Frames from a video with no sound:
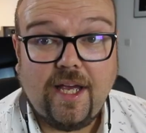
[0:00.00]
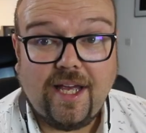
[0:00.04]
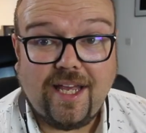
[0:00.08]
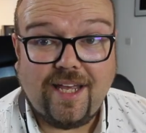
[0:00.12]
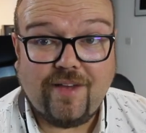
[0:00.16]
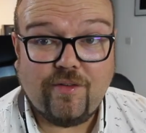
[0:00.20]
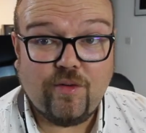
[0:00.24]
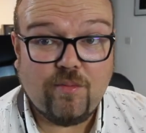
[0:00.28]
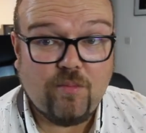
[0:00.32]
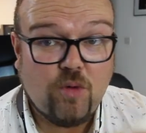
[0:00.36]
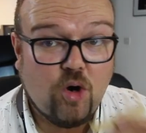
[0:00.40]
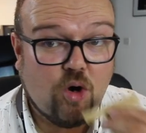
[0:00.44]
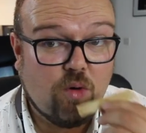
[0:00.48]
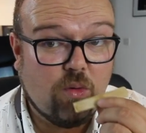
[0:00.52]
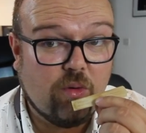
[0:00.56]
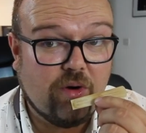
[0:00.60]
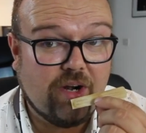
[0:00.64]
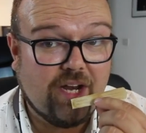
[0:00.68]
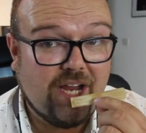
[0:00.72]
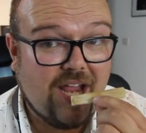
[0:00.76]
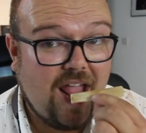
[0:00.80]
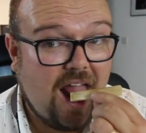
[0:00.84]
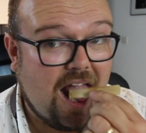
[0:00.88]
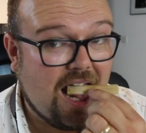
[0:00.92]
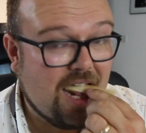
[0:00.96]
Even more
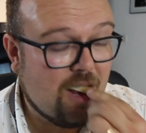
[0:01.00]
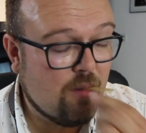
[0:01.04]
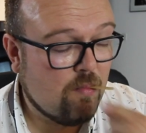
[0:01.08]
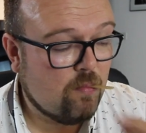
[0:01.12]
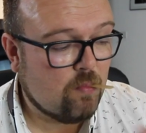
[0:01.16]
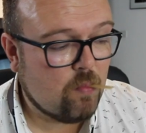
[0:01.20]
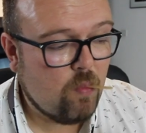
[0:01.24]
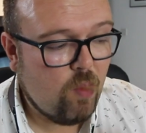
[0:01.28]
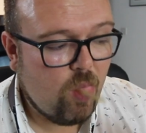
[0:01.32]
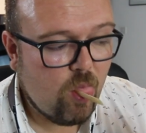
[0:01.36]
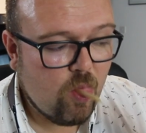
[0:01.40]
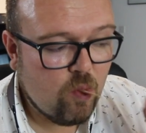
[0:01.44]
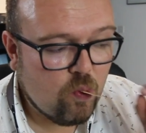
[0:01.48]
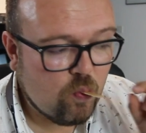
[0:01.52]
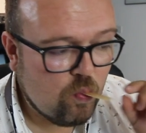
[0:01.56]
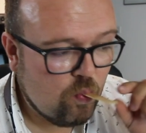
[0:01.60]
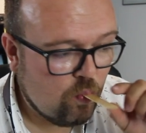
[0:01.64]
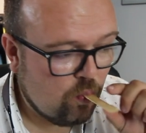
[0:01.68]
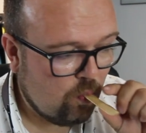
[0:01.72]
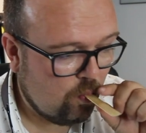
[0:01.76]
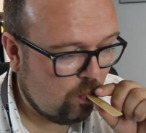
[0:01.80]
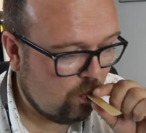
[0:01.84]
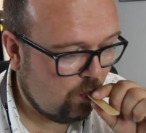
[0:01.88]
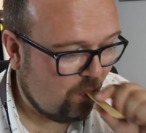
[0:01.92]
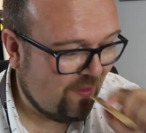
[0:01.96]
worrying
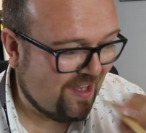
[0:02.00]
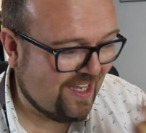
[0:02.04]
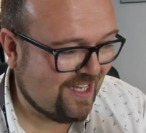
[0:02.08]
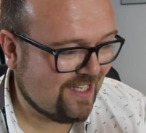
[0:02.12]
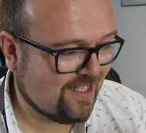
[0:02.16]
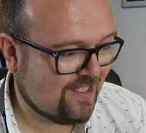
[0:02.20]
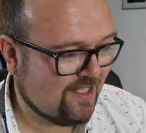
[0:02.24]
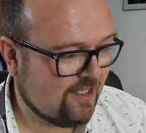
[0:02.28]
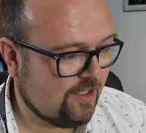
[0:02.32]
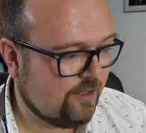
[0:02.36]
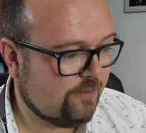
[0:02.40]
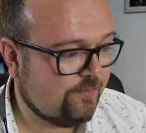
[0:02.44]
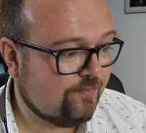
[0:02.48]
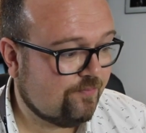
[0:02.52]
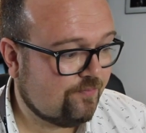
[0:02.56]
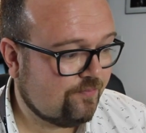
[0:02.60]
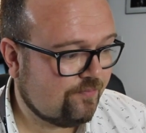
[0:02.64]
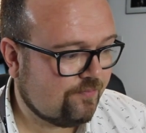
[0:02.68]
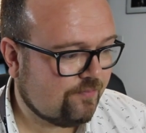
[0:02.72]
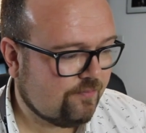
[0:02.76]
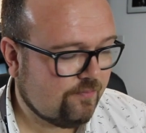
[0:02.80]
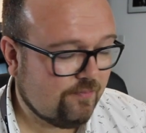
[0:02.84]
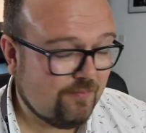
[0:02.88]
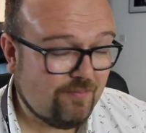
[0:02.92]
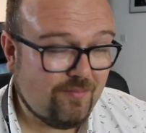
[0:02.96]
is that
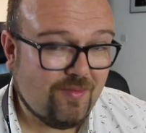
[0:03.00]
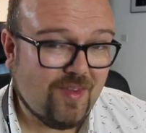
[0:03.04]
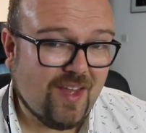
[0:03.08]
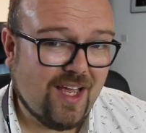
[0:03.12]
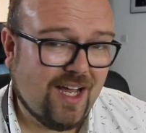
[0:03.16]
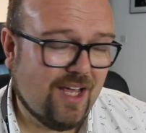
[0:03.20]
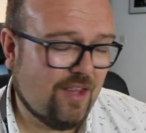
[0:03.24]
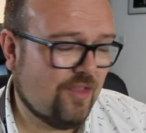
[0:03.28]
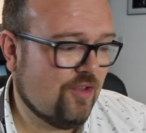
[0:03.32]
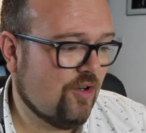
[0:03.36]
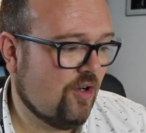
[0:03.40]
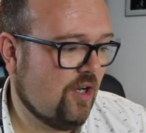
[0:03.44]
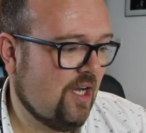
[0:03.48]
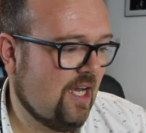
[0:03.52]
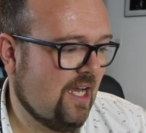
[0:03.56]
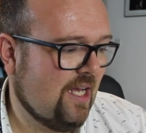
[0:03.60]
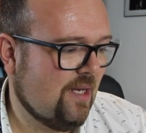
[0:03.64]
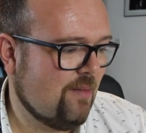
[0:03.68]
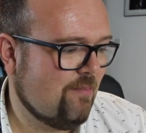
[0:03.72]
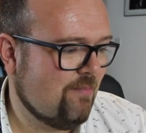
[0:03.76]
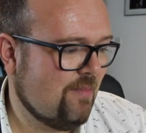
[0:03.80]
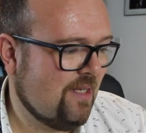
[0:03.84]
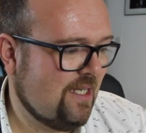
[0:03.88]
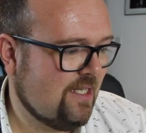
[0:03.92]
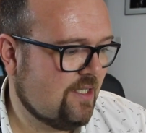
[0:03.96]
I thought I
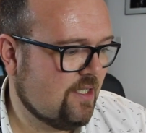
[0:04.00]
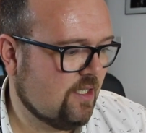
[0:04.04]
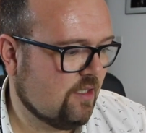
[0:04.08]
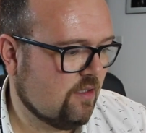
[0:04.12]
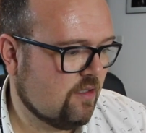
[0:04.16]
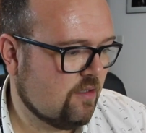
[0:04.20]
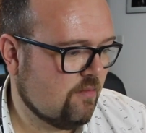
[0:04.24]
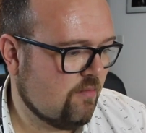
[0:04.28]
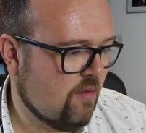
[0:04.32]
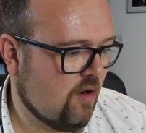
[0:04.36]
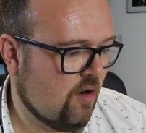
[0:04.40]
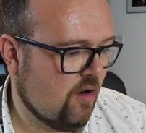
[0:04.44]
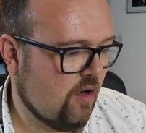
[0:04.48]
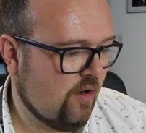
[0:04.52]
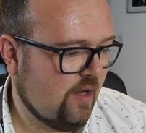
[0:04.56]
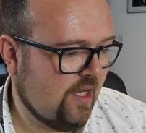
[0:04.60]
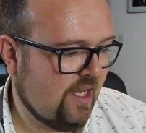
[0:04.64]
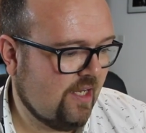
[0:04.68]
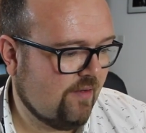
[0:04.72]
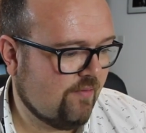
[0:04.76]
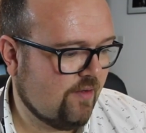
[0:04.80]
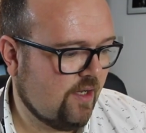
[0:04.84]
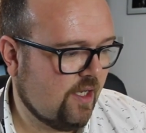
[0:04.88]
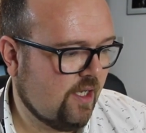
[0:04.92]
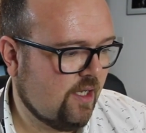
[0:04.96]
had a meeting tomorrow
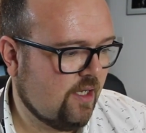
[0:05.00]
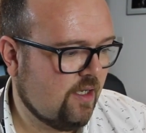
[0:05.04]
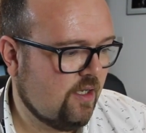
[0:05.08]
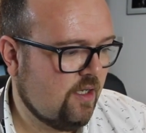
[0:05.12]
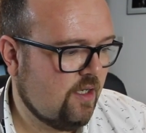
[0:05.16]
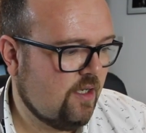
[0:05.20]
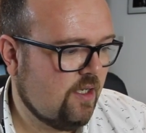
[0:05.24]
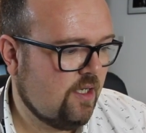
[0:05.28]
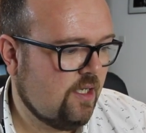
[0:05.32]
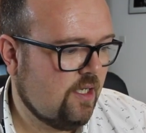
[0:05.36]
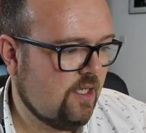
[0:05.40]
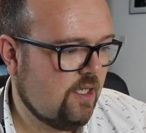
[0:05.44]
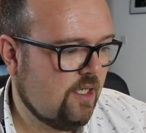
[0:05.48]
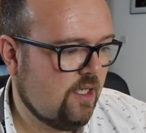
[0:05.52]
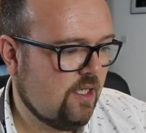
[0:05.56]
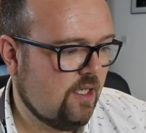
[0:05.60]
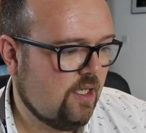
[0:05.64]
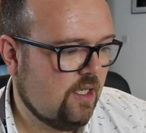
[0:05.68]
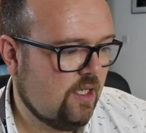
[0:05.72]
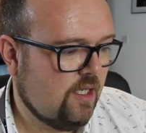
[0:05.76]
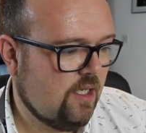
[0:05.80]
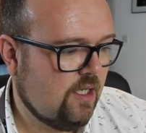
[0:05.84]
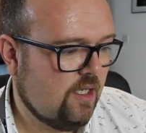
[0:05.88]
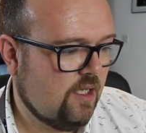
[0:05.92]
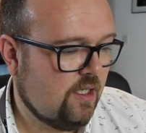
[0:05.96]
evening
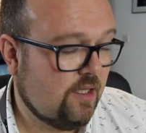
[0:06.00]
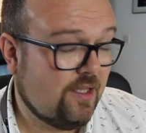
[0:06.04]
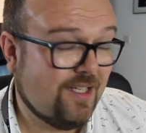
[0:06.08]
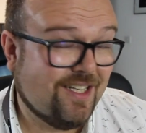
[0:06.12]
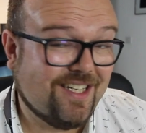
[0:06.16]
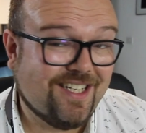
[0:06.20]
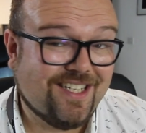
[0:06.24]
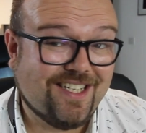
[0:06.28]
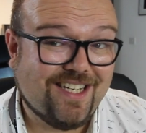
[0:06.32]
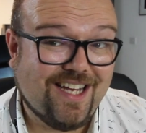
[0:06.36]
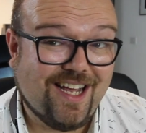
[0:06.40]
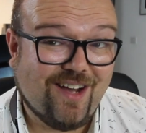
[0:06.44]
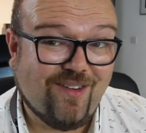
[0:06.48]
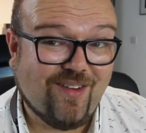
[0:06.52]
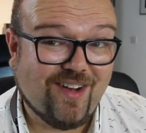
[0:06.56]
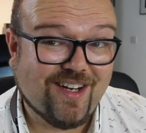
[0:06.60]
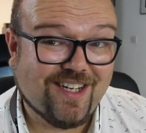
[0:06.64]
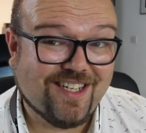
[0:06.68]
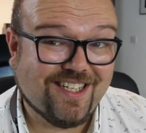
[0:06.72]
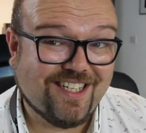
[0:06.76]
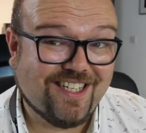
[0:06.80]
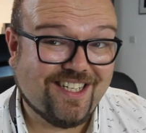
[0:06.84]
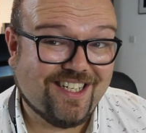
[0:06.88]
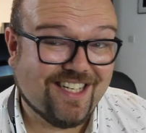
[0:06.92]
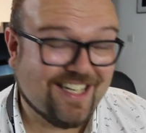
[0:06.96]
that is now
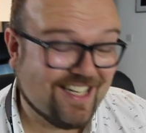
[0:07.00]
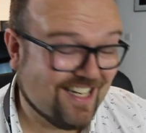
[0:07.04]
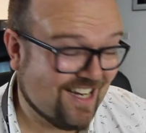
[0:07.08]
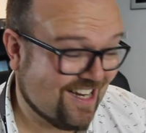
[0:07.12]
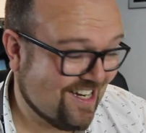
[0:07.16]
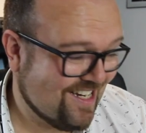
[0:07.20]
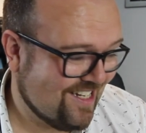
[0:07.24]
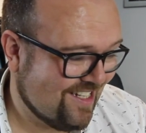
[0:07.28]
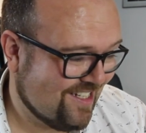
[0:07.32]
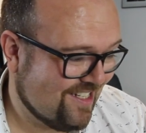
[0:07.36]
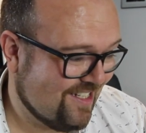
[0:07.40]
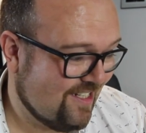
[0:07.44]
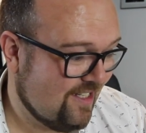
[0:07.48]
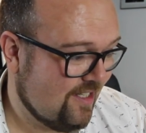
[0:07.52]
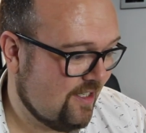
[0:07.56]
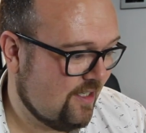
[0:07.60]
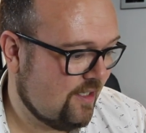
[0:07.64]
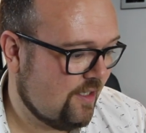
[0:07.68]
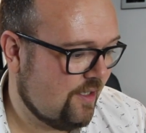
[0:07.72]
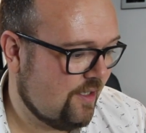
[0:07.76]
actually tonight,